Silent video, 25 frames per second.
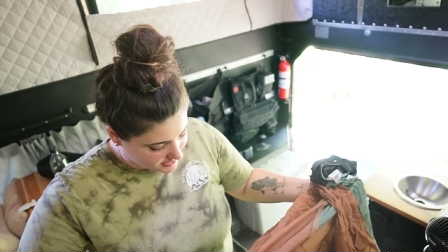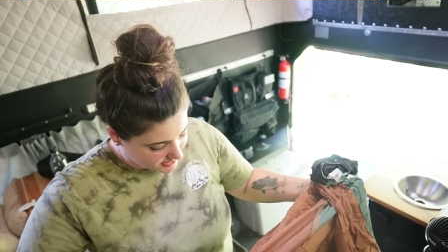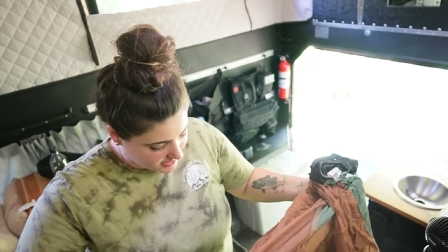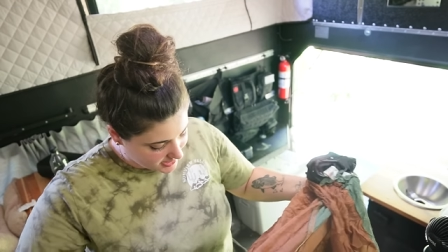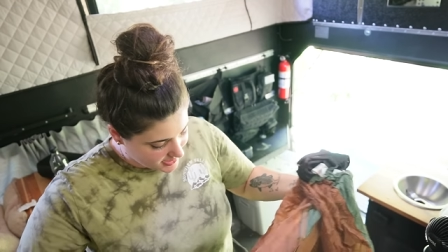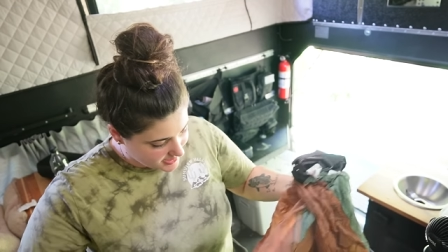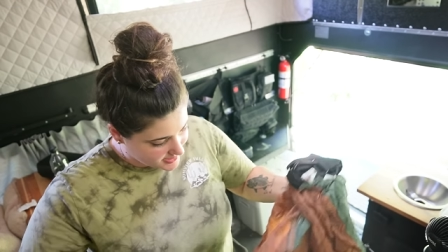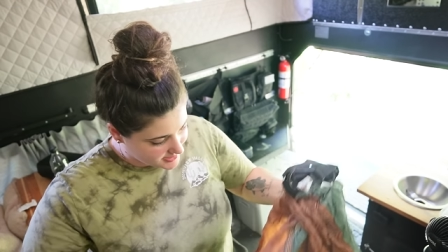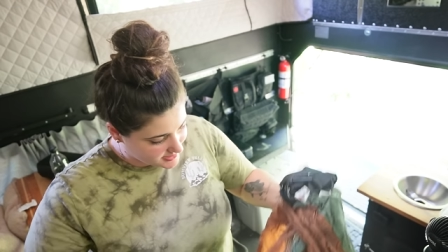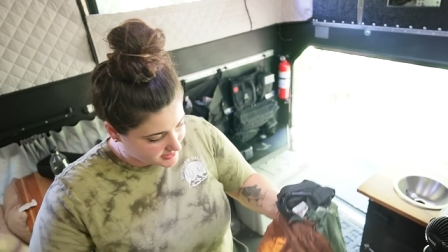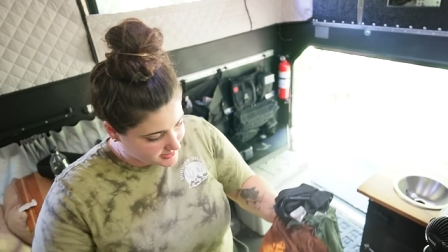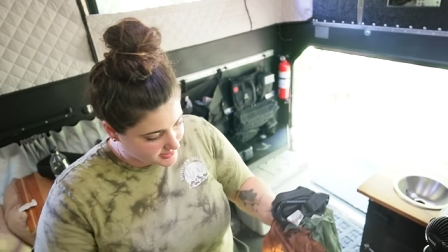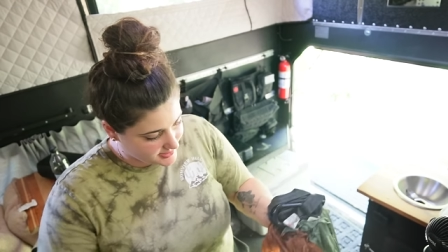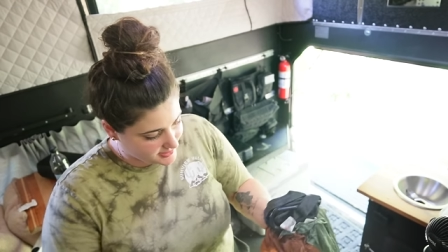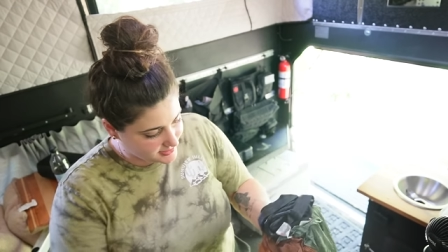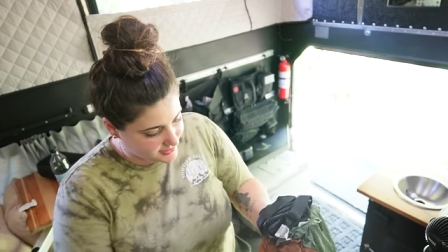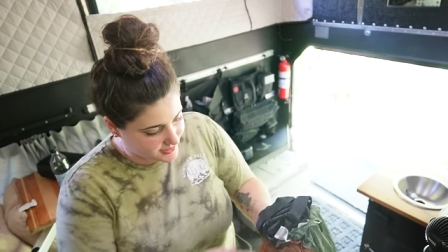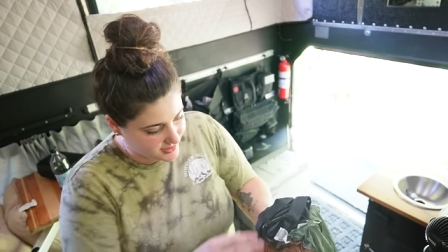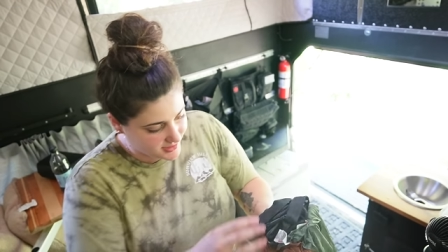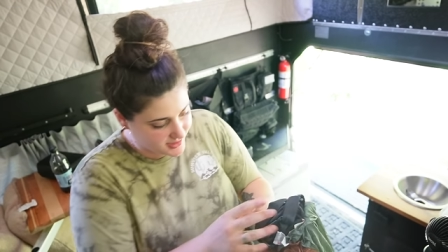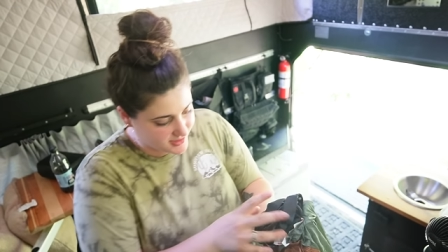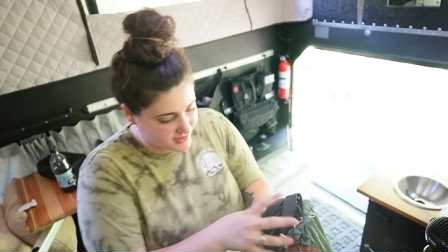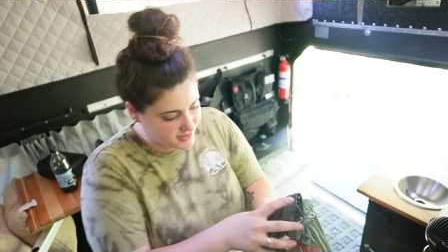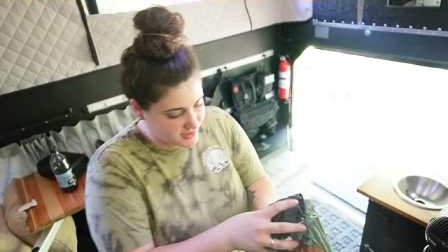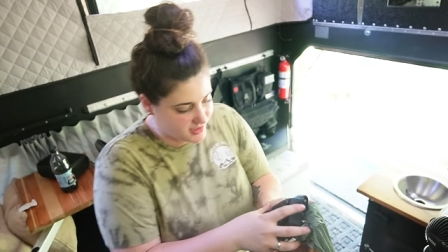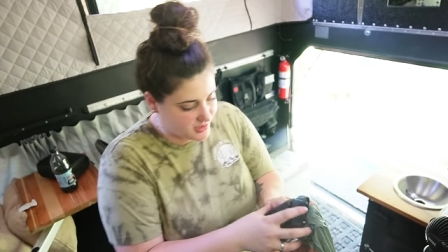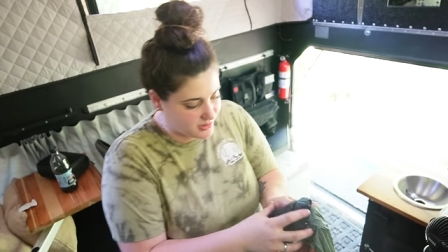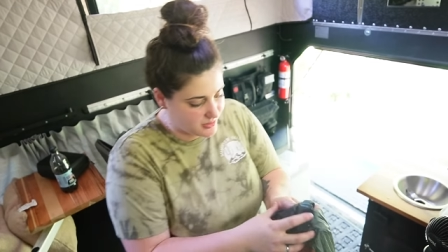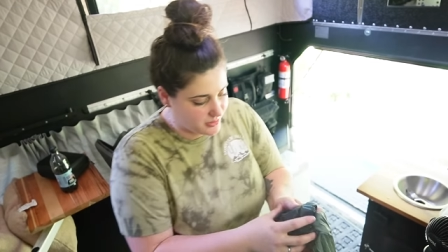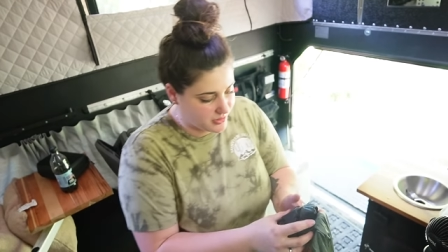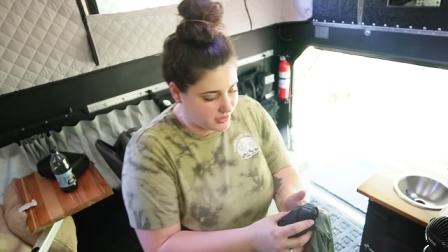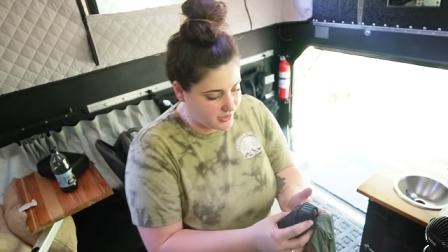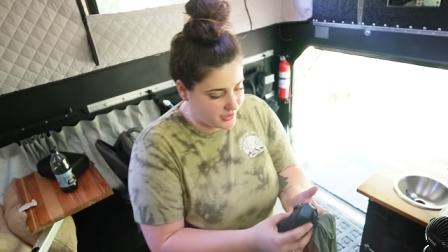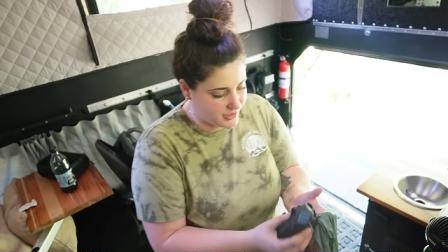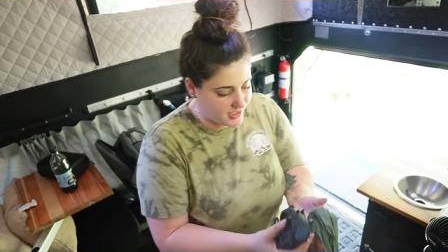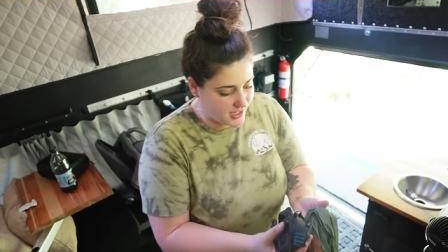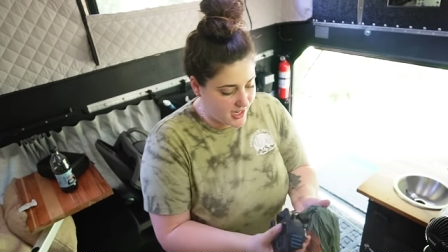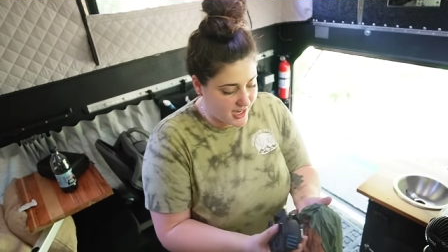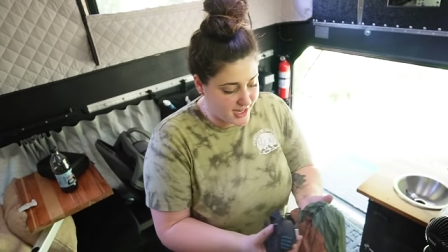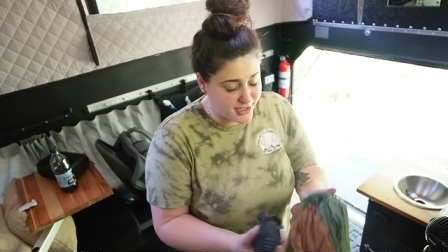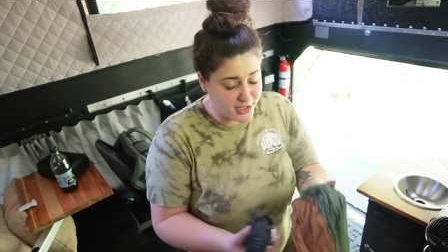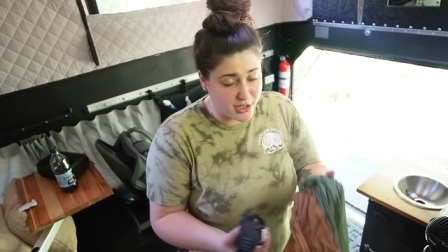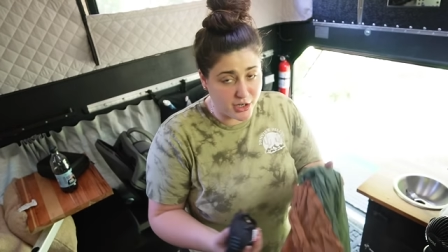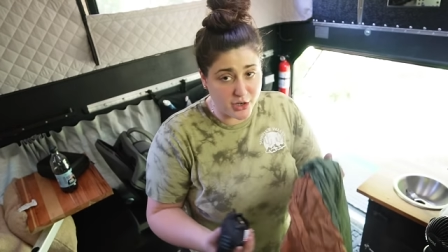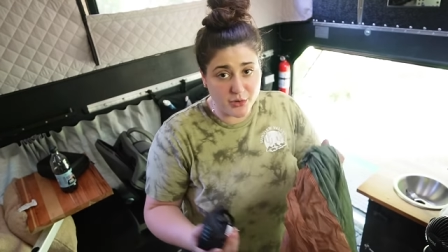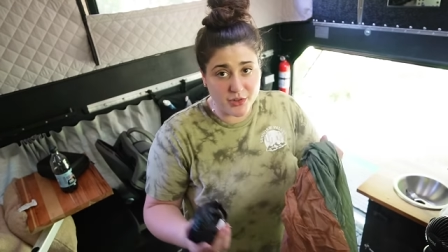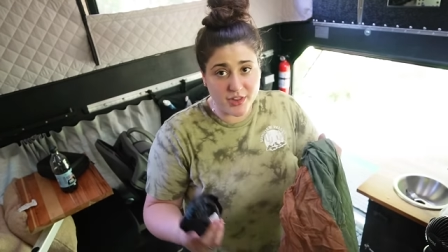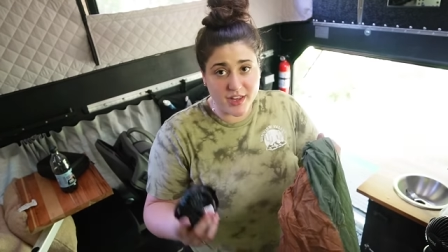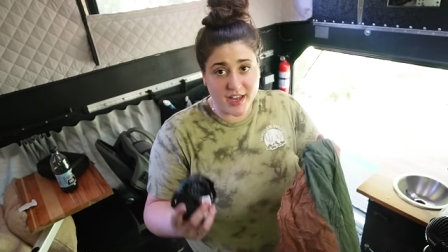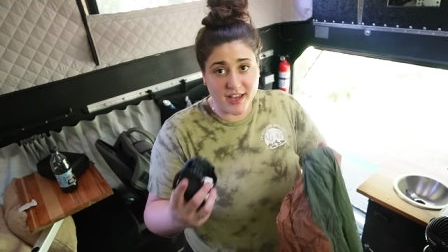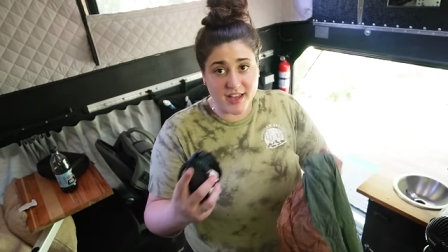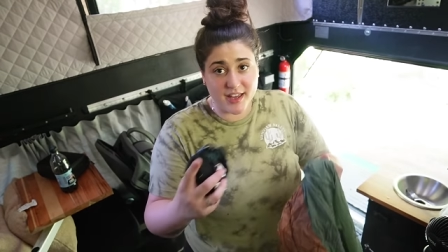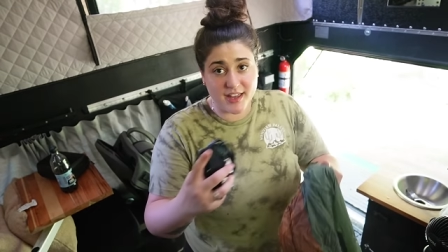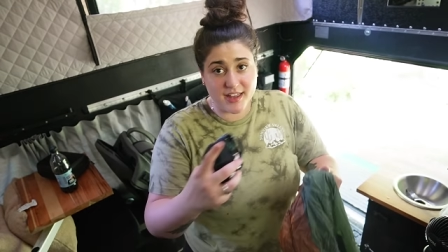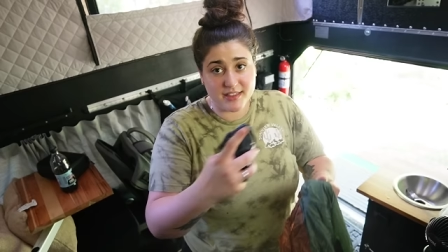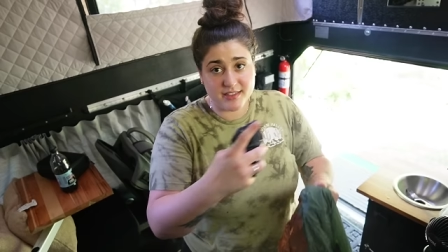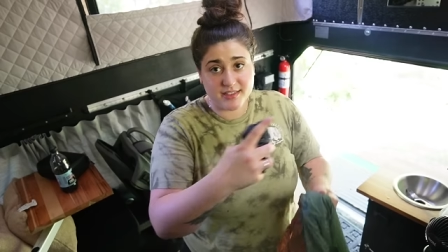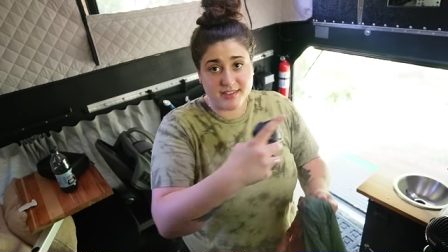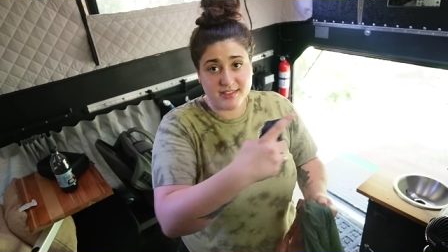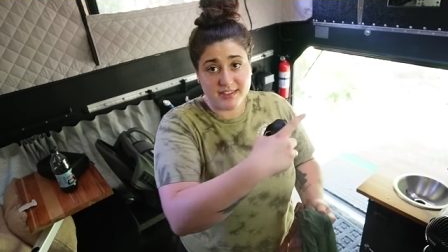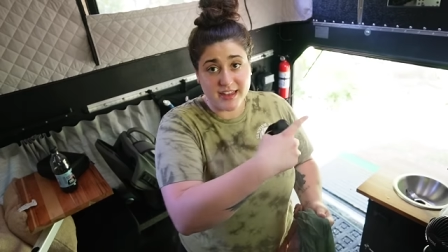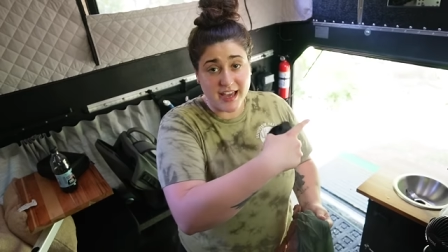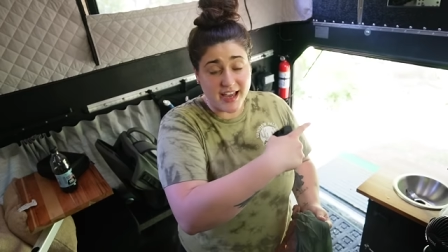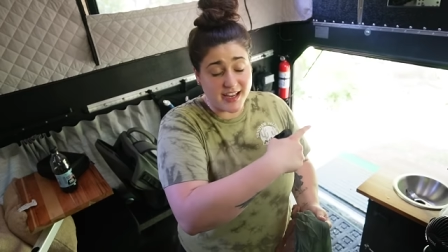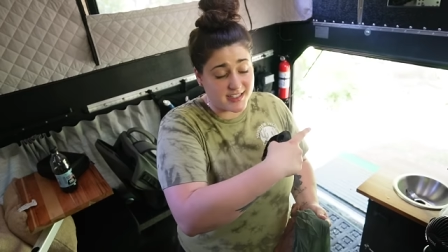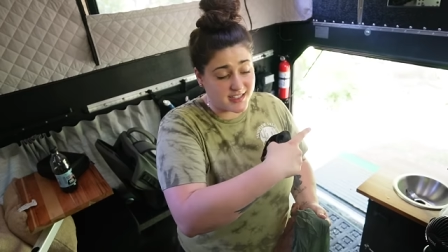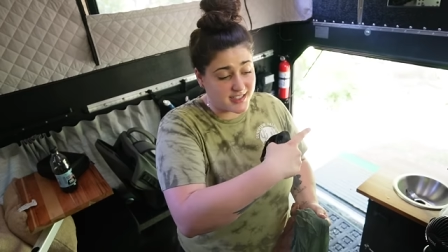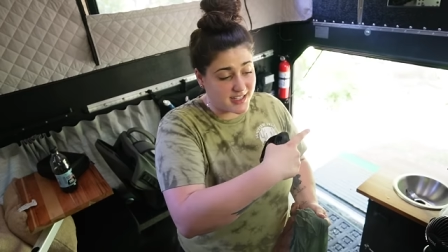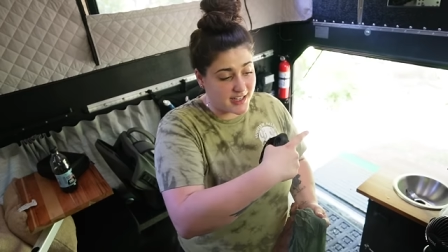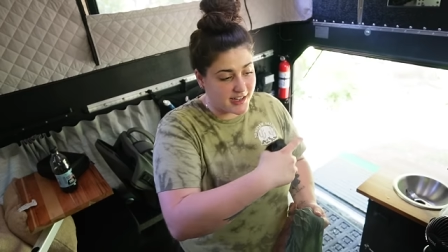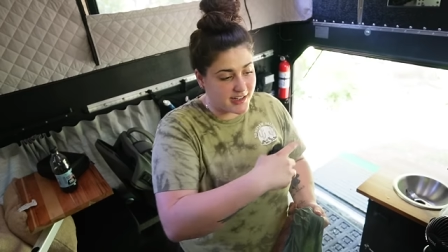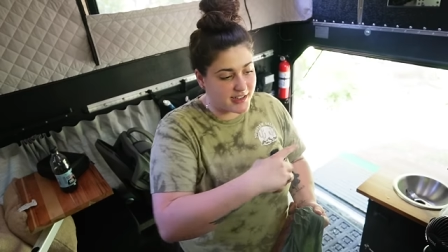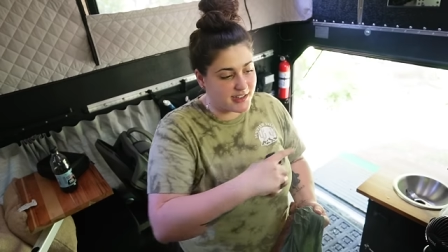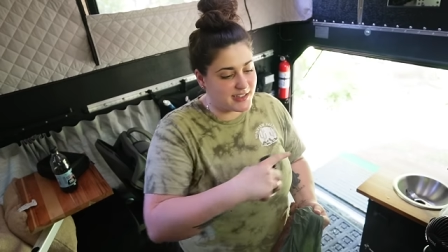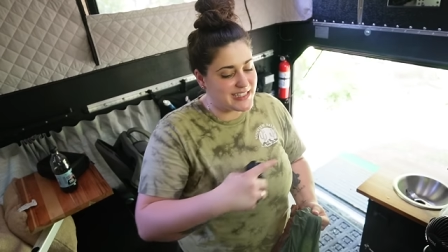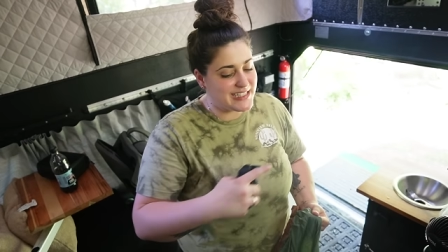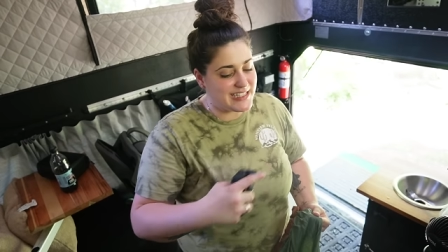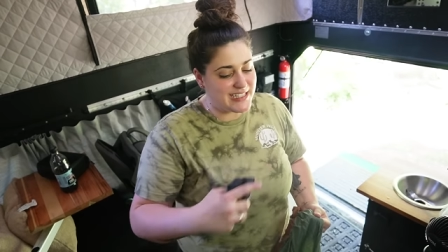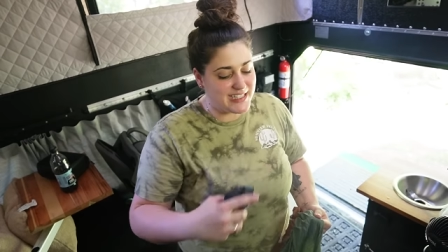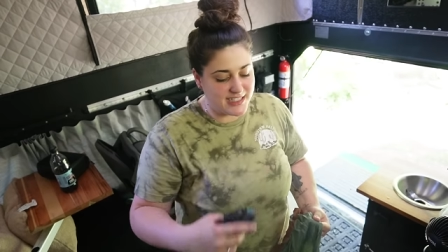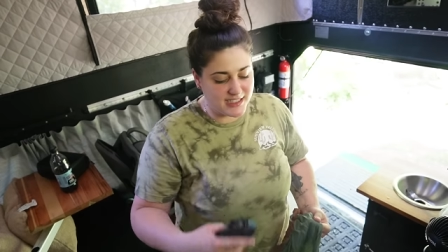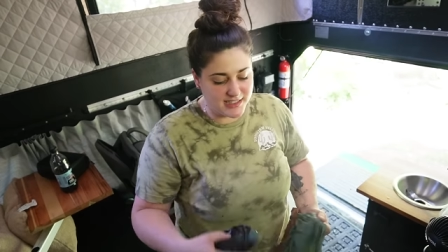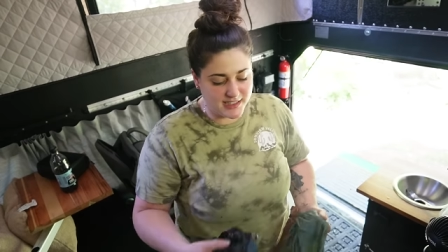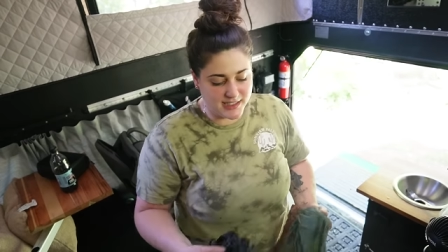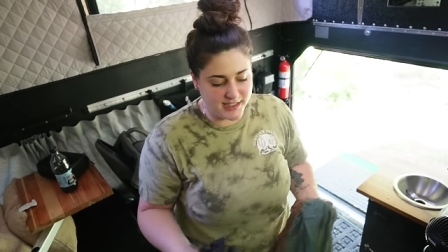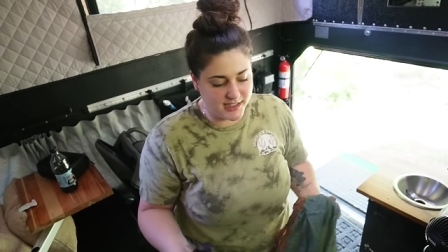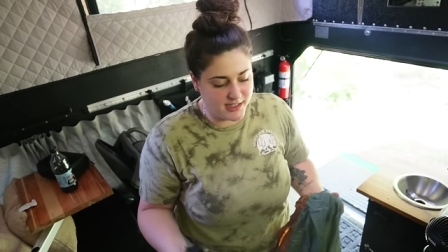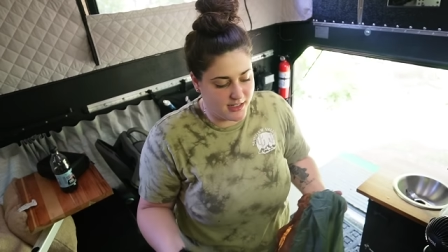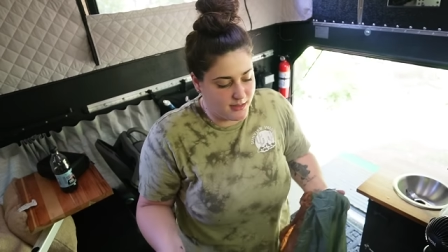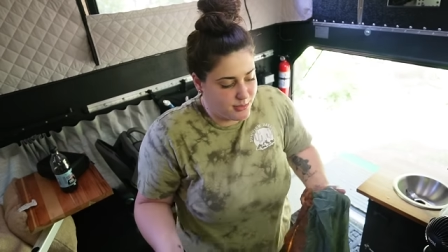I know that that side, easy.